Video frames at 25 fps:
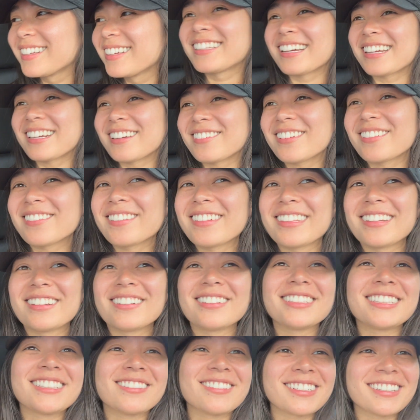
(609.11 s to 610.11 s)
I don't want to be in the
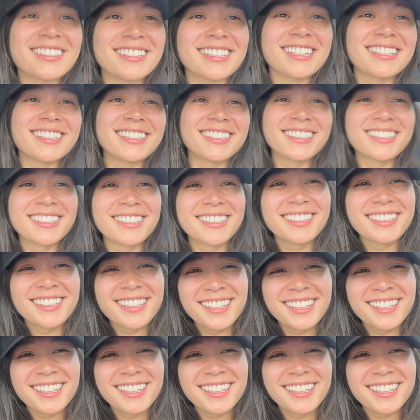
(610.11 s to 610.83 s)
ocean when it rains.